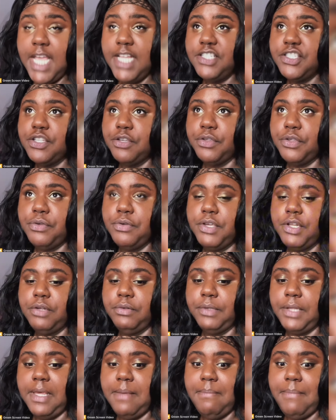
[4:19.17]
And so you can
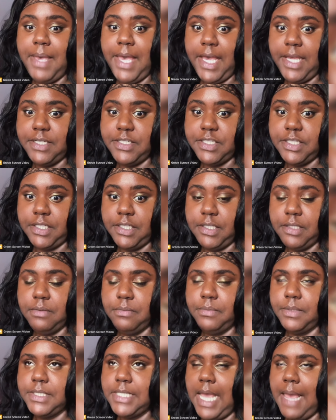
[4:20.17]
only imagine
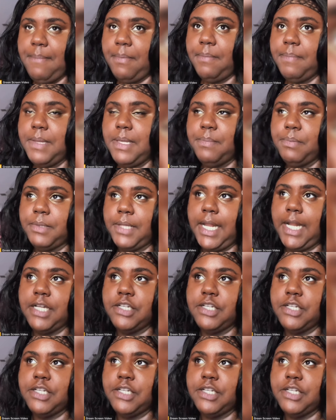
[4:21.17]
what type of people that